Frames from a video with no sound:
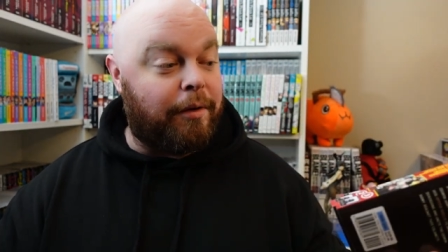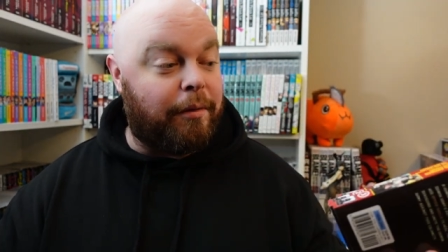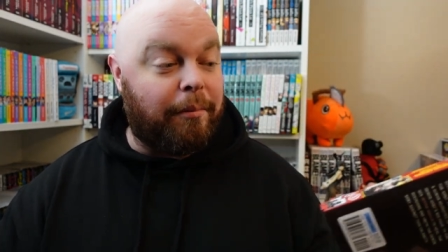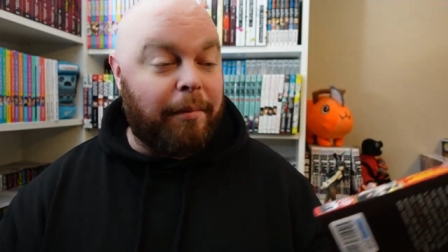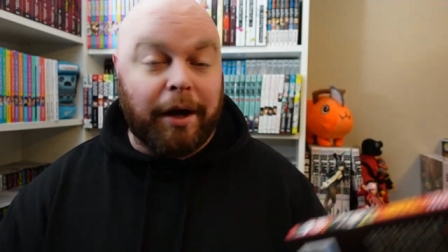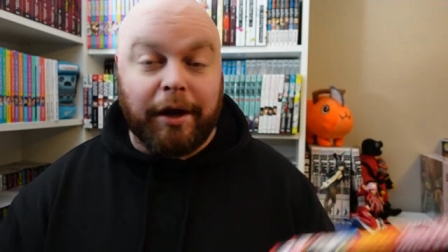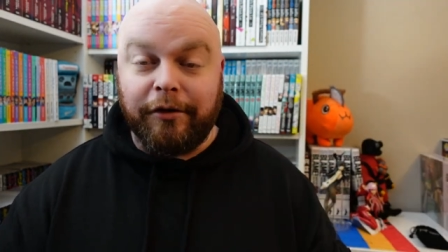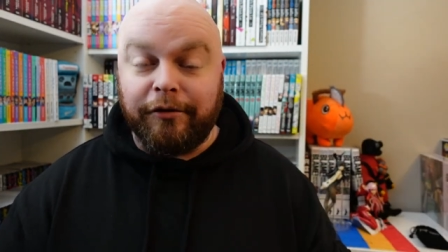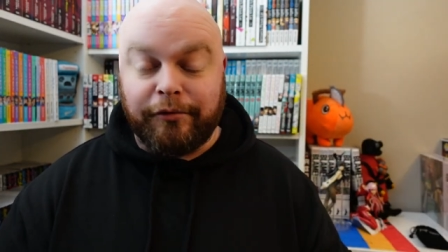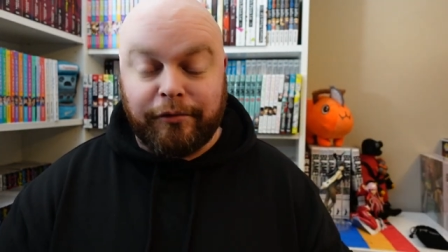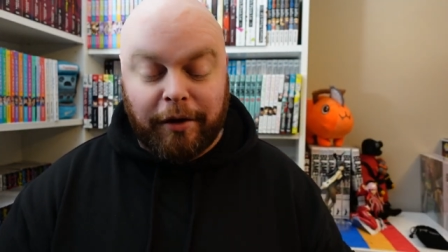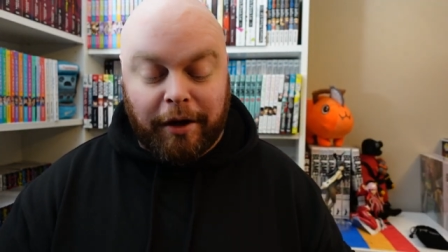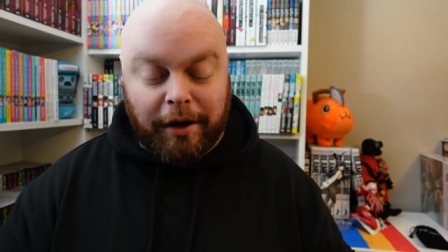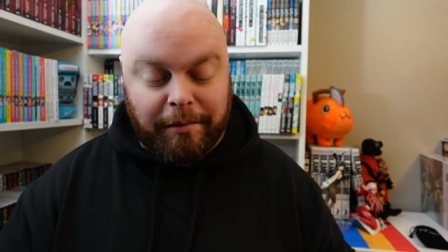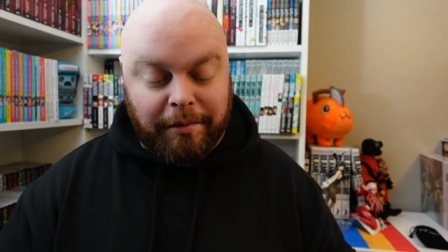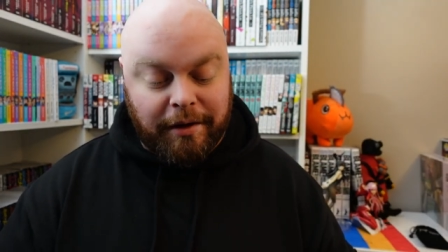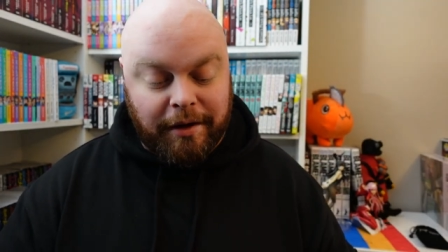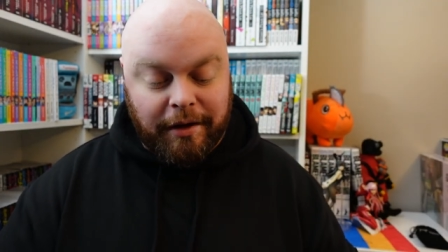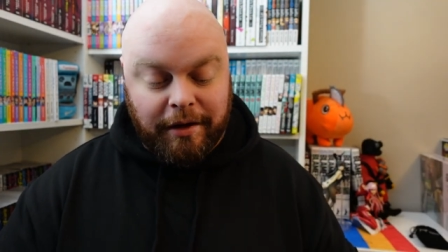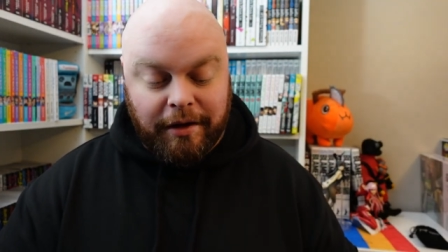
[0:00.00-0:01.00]
manga
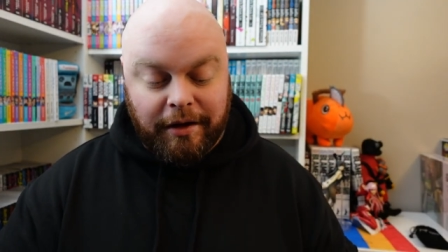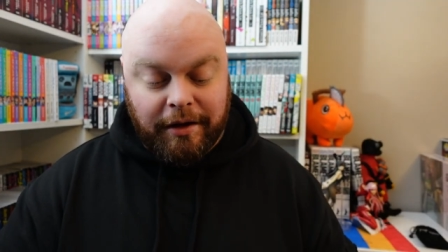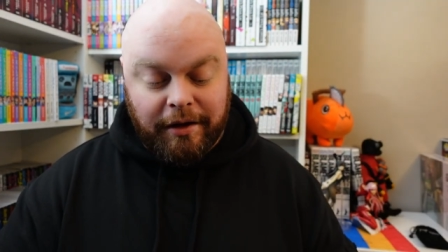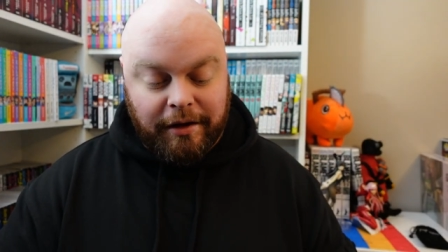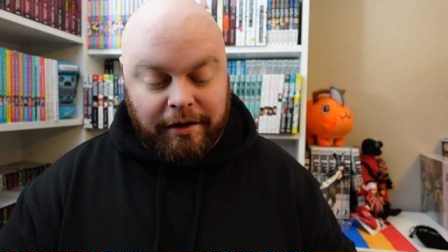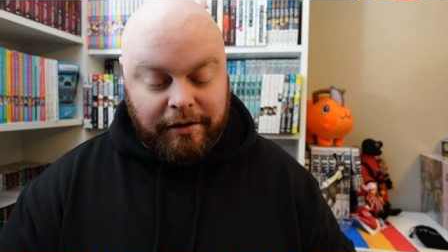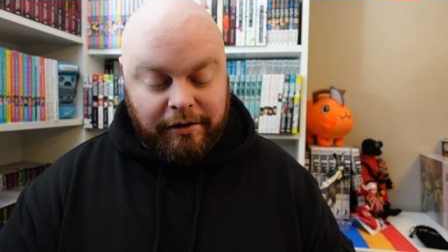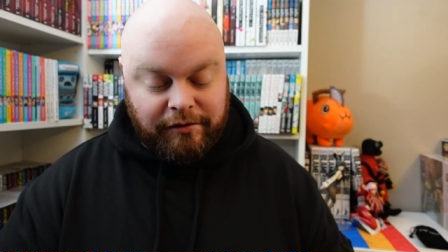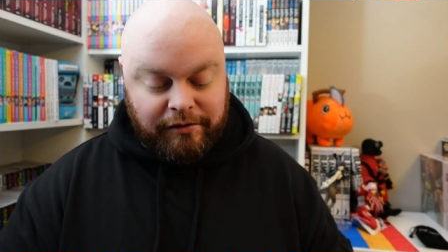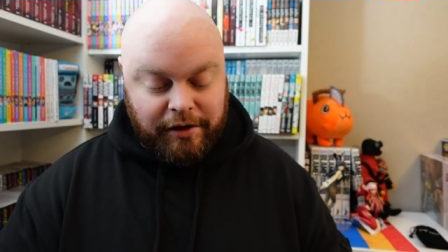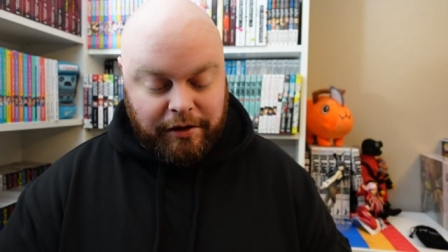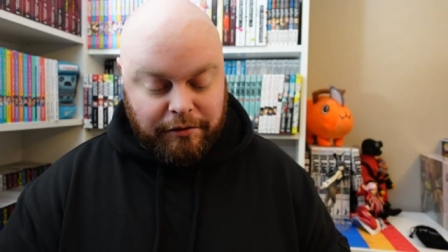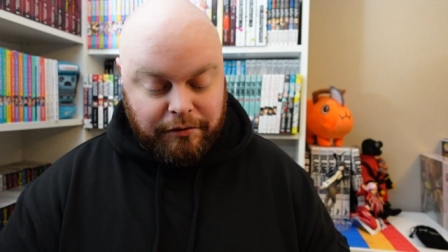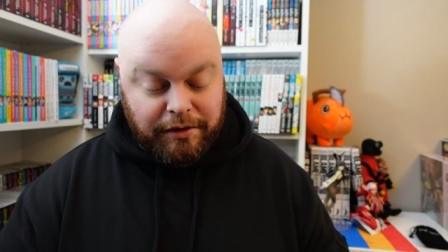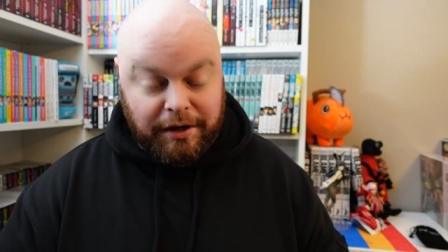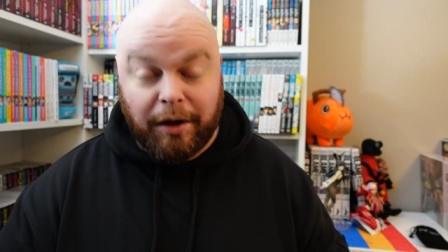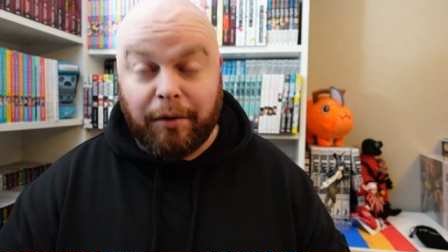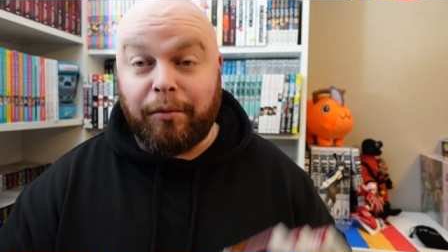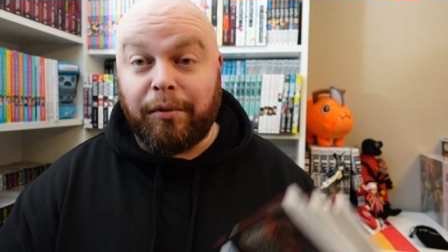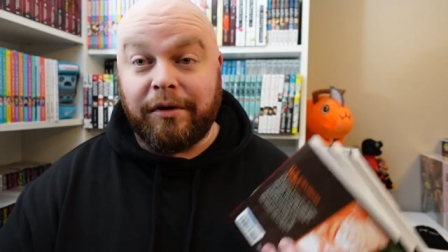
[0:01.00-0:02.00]
swap, because I do
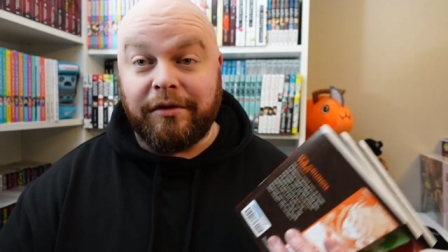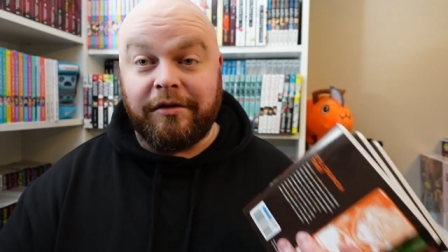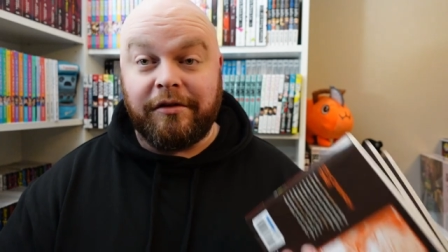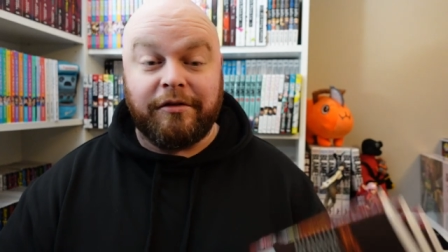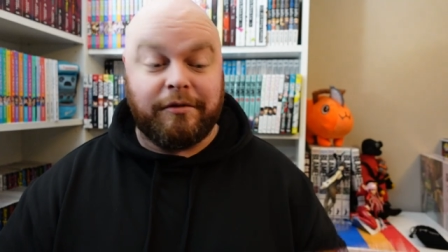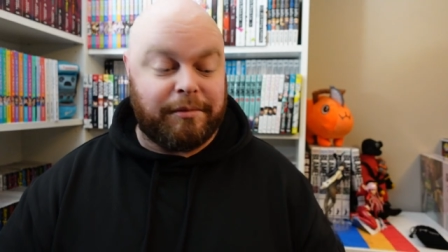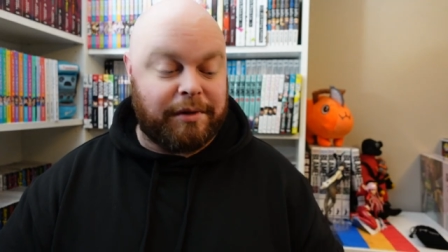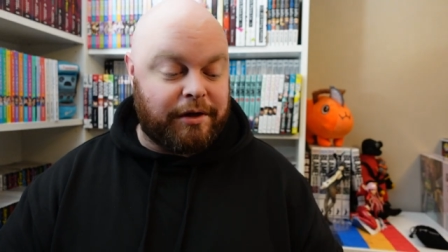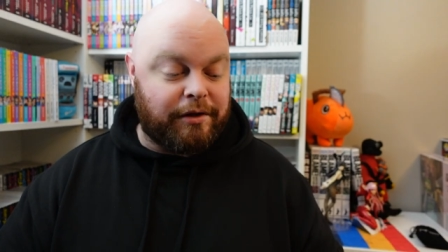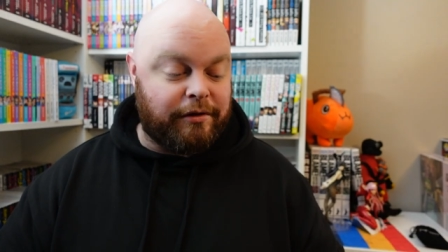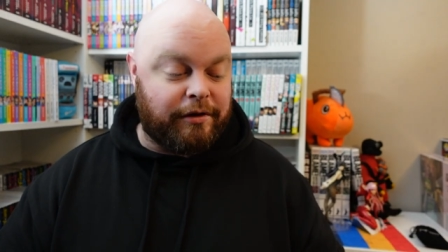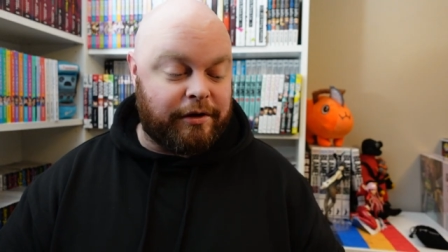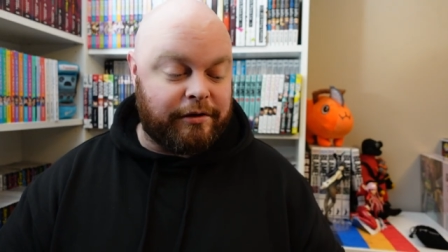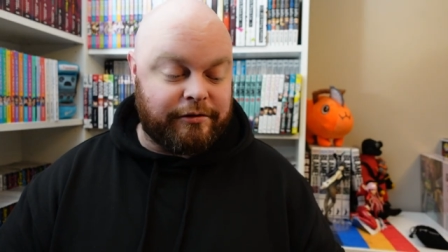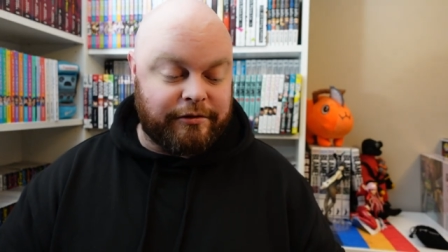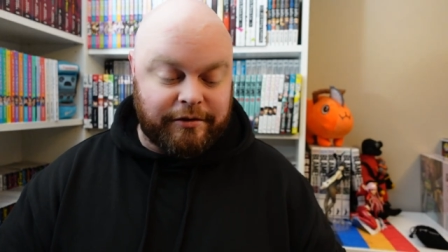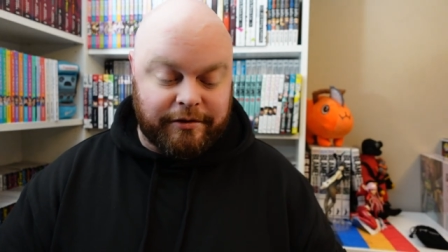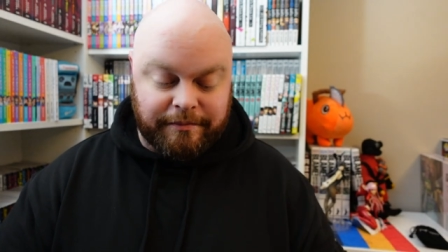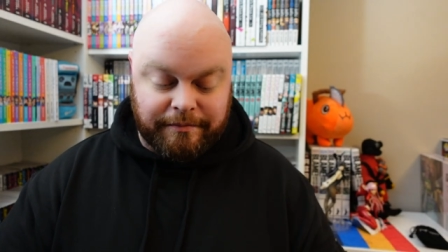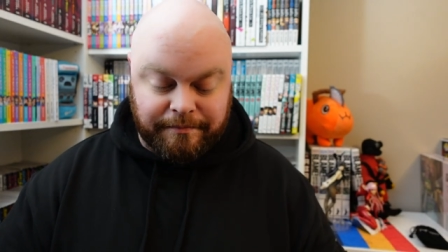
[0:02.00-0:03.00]
not want these in my
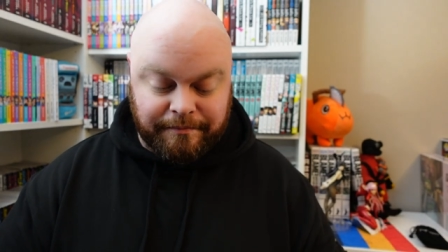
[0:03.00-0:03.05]
collection.